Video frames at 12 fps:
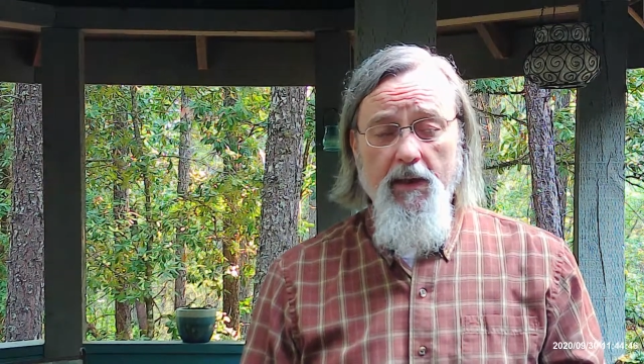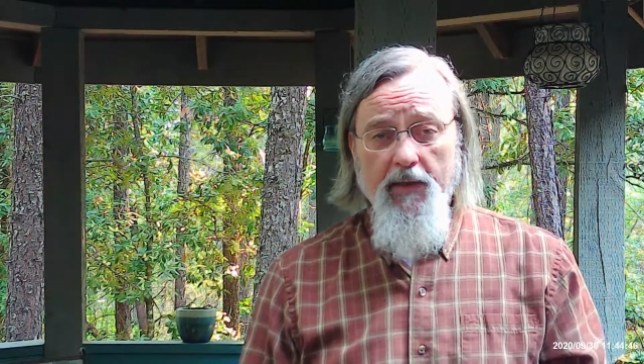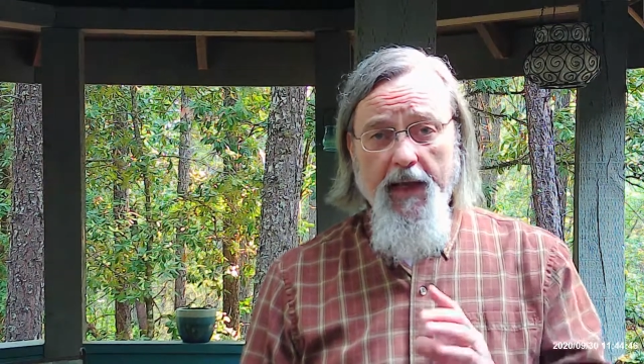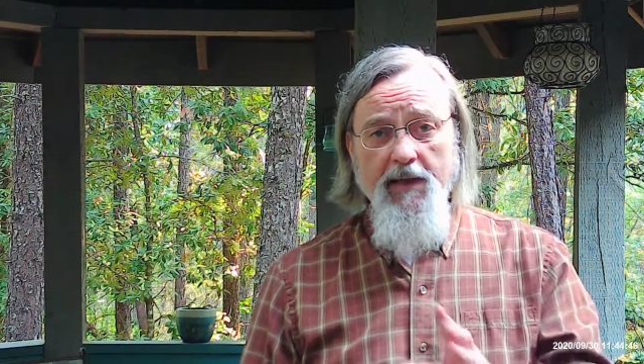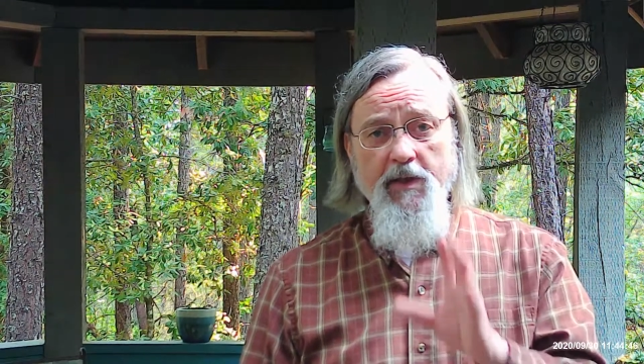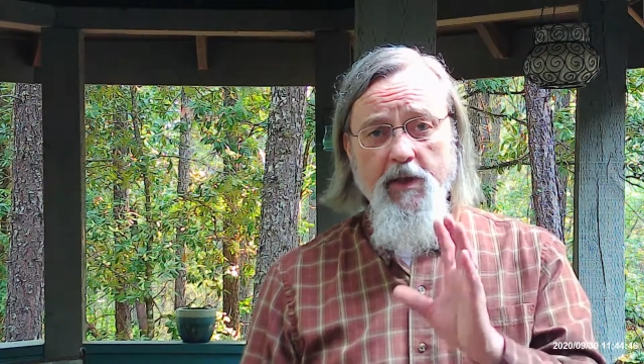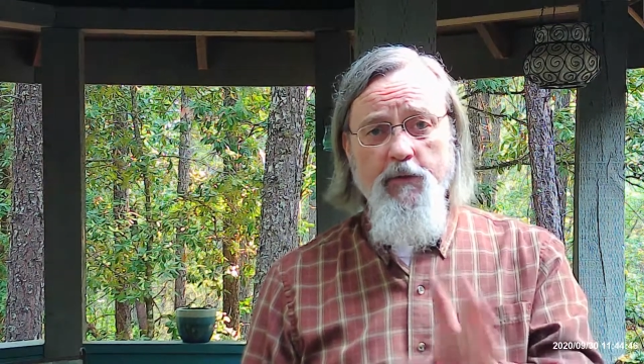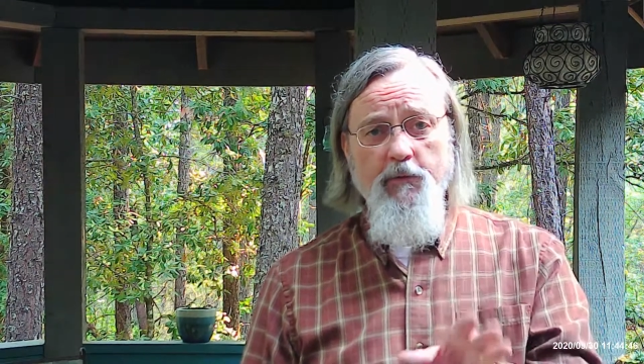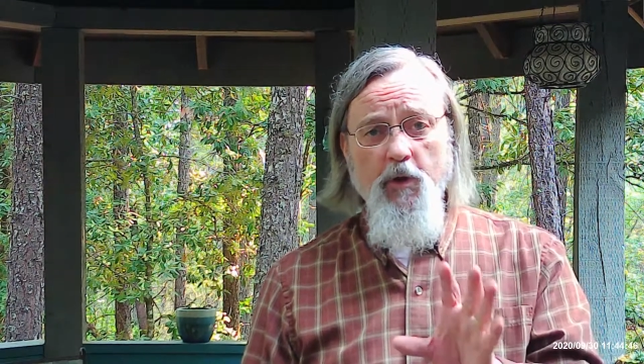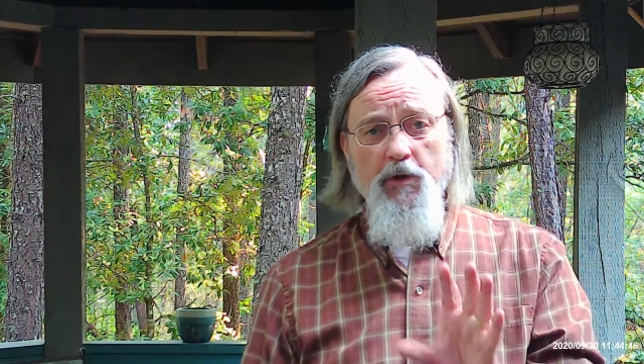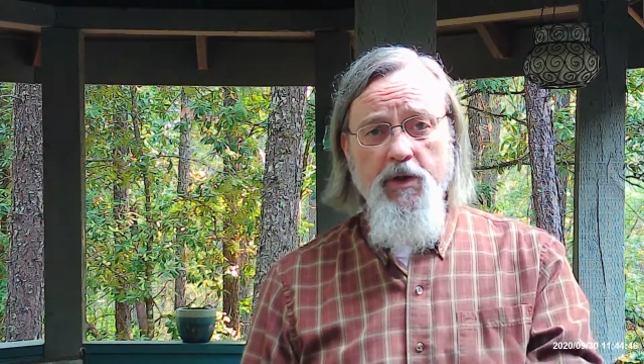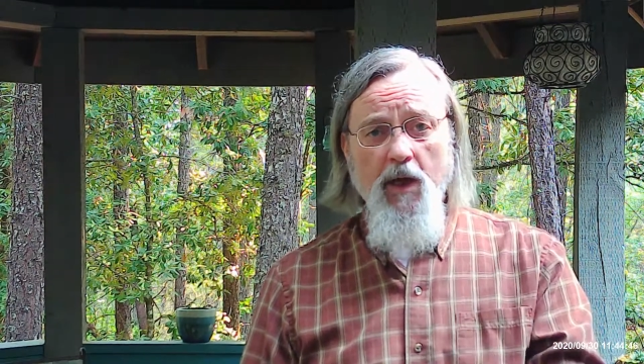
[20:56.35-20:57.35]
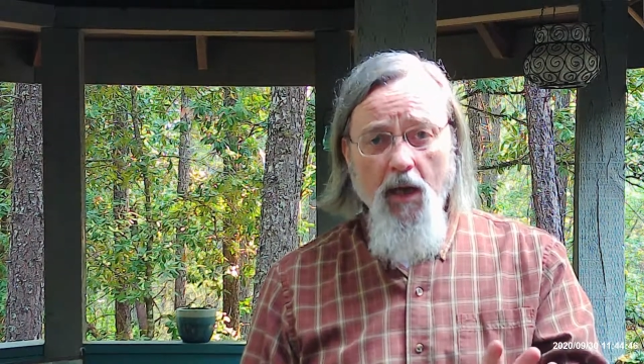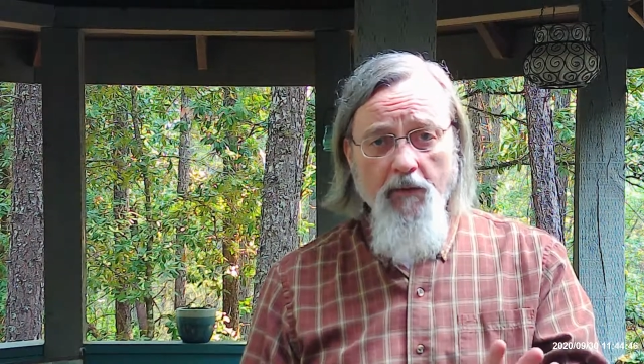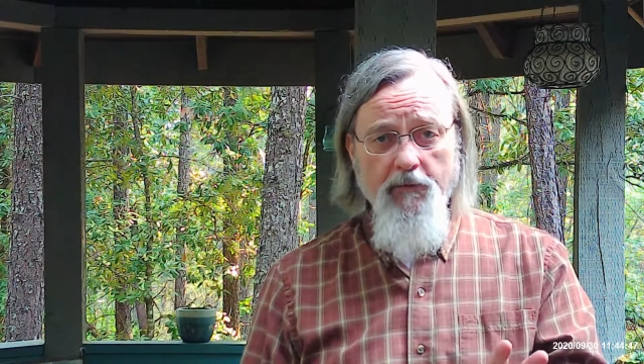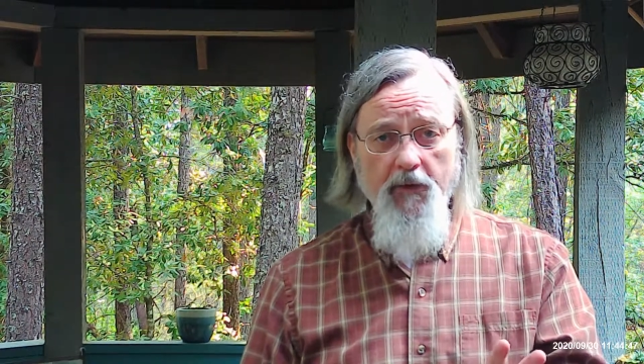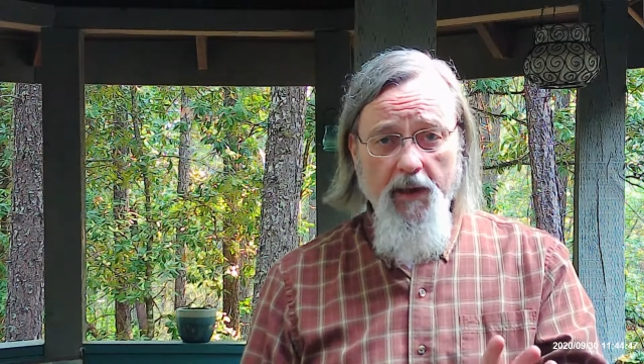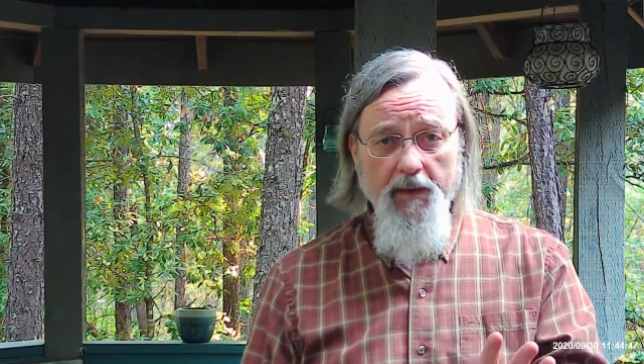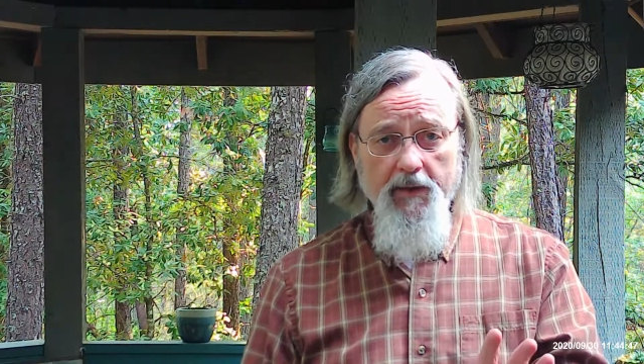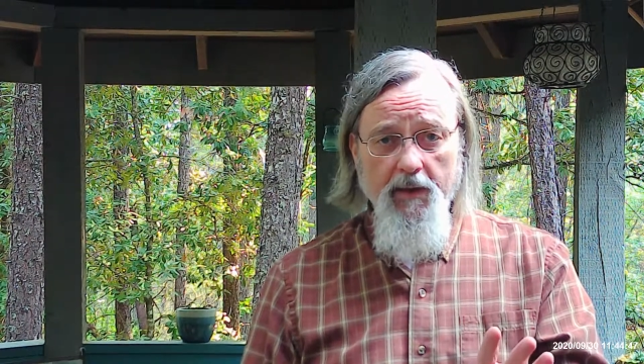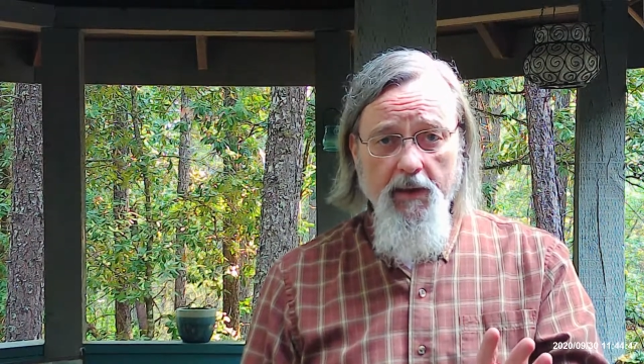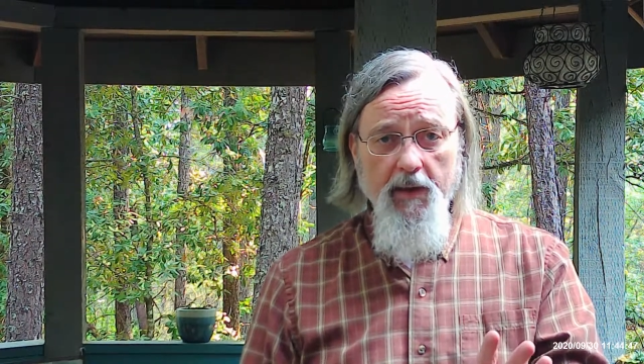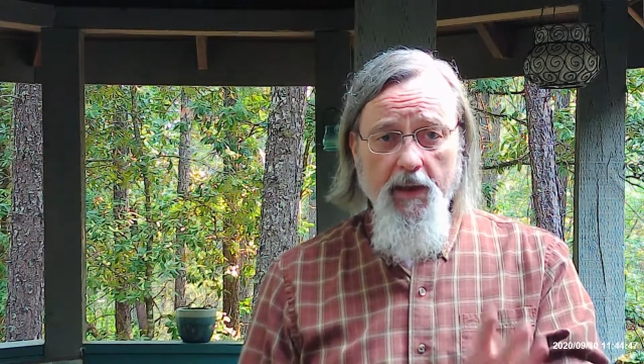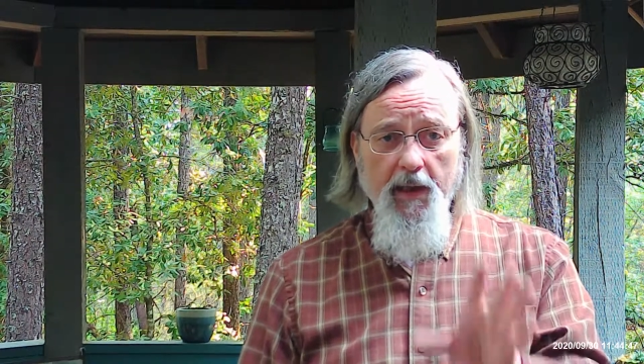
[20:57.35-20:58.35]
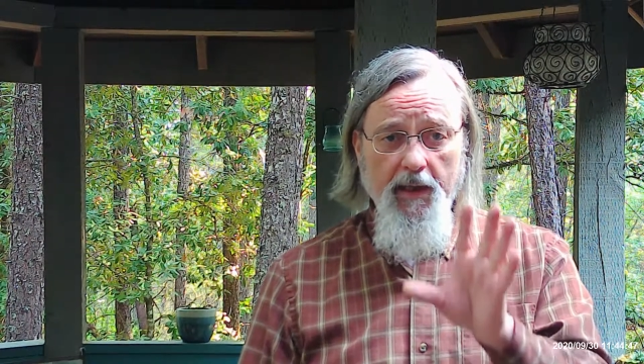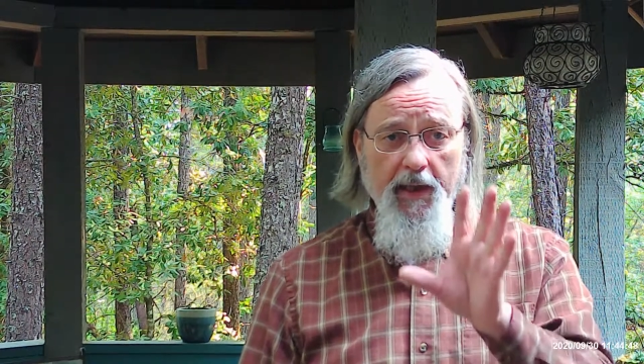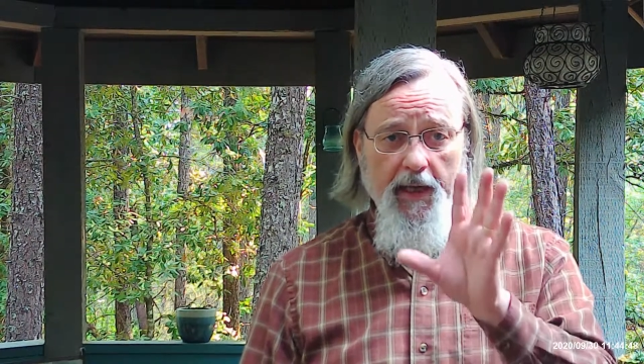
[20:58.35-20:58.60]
That's his first conflict. And he